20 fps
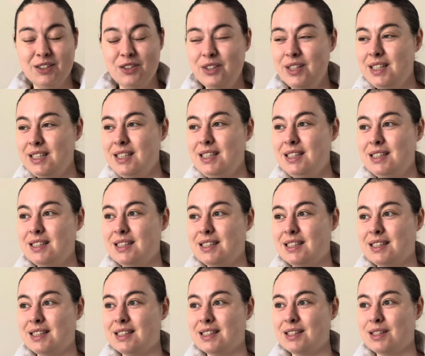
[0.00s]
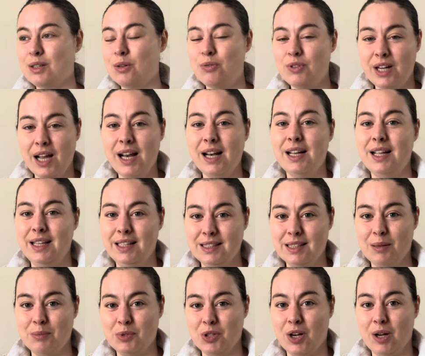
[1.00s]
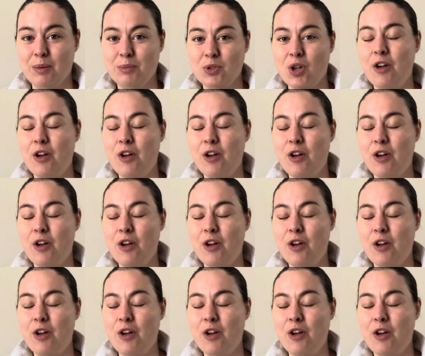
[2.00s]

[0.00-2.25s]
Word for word: This is the reality sometimes.